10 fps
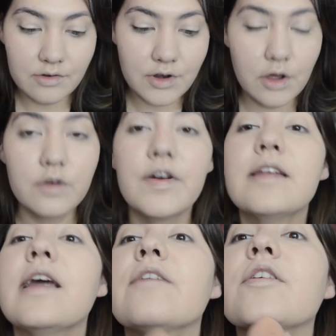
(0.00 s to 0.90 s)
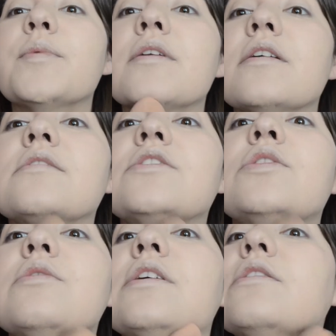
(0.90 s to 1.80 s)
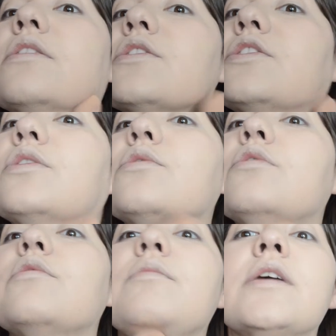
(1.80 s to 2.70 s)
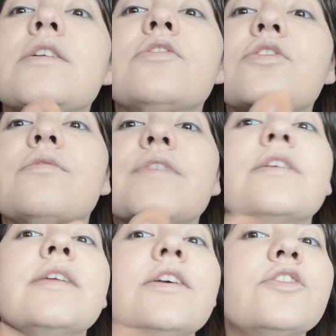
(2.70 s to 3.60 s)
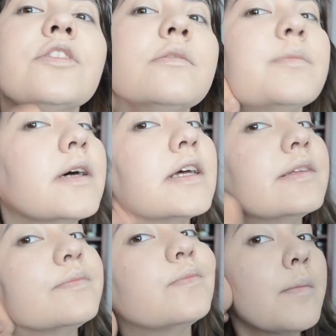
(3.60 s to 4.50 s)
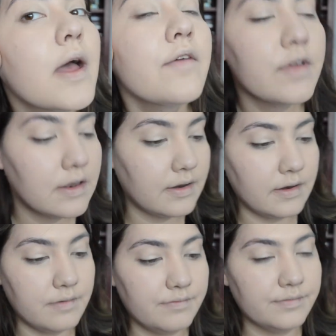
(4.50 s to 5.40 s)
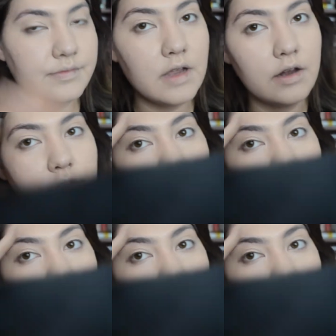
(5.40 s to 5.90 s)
I don't know if I'd ever put on too little or too much foundation, but I'm having not